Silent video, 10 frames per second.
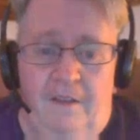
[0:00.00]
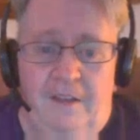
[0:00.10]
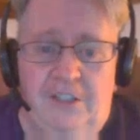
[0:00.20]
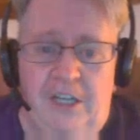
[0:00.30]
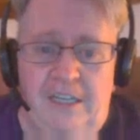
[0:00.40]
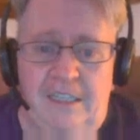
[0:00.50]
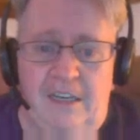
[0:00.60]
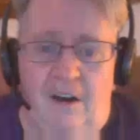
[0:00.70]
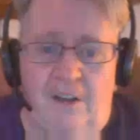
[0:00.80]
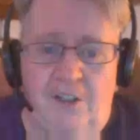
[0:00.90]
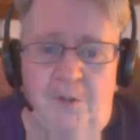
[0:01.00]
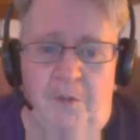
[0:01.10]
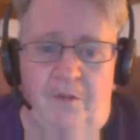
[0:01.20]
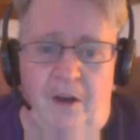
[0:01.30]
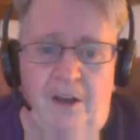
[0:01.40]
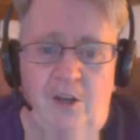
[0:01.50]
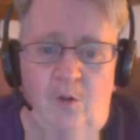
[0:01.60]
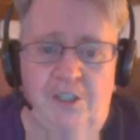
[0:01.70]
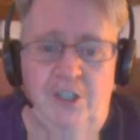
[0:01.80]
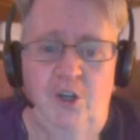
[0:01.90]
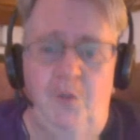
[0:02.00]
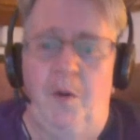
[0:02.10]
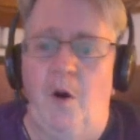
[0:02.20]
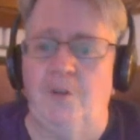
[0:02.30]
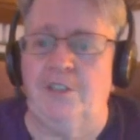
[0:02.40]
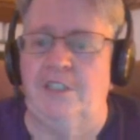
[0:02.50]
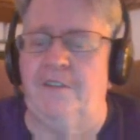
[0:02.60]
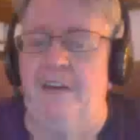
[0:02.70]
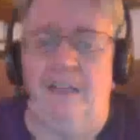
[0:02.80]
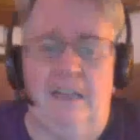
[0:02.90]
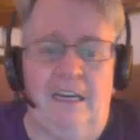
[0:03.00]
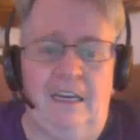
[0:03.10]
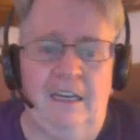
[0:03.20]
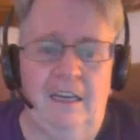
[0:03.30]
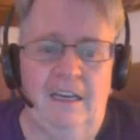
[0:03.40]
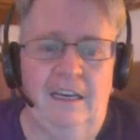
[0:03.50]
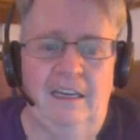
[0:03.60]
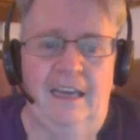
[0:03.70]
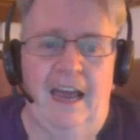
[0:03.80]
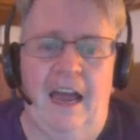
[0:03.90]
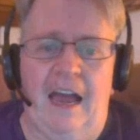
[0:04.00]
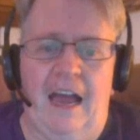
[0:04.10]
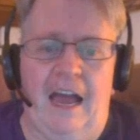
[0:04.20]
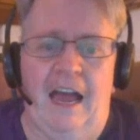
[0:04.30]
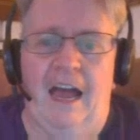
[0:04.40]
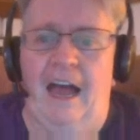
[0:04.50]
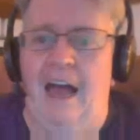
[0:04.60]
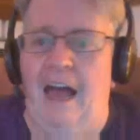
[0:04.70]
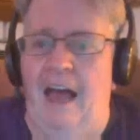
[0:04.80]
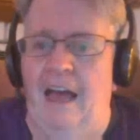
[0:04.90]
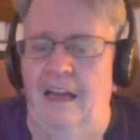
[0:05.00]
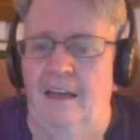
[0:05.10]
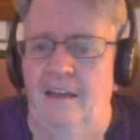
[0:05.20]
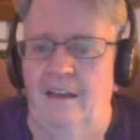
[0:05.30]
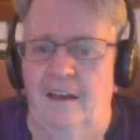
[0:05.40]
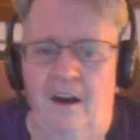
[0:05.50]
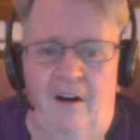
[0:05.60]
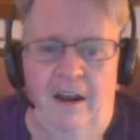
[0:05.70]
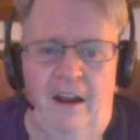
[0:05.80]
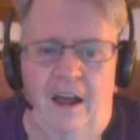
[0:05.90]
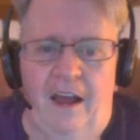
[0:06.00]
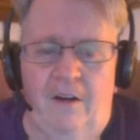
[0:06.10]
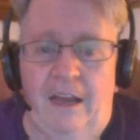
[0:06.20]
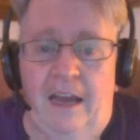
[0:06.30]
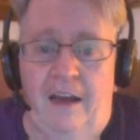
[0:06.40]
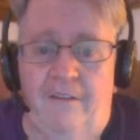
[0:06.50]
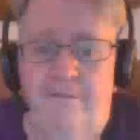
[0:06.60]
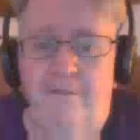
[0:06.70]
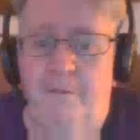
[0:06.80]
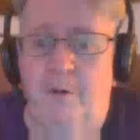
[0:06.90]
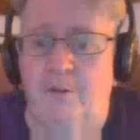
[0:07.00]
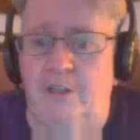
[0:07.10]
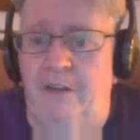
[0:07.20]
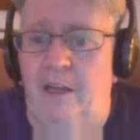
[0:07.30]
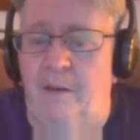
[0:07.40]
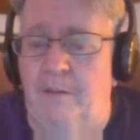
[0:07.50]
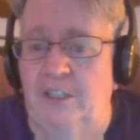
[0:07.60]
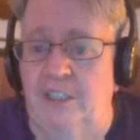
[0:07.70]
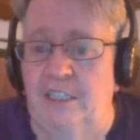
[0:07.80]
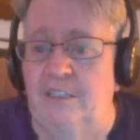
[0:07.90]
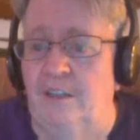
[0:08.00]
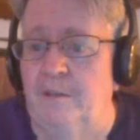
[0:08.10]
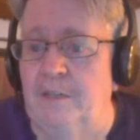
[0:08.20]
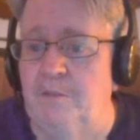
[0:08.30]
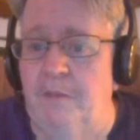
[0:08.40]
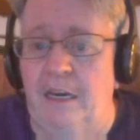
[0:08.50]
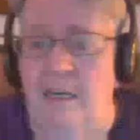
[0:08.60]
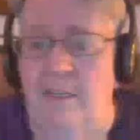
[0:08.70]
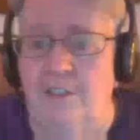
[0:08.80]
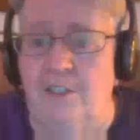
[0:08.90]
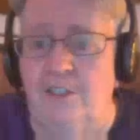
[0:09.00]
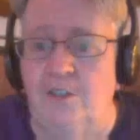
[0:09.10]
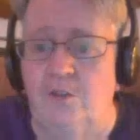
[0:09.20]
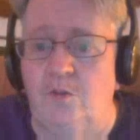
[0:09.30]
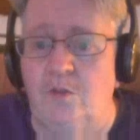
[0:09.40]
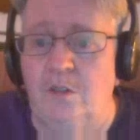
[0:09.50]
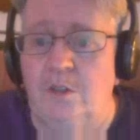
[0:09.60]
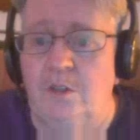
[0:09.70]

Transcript: The JC also provide you with 2 potions of healing. Yeah! Alright, I already have a potion of healing on my sheet, so let me just make it 2.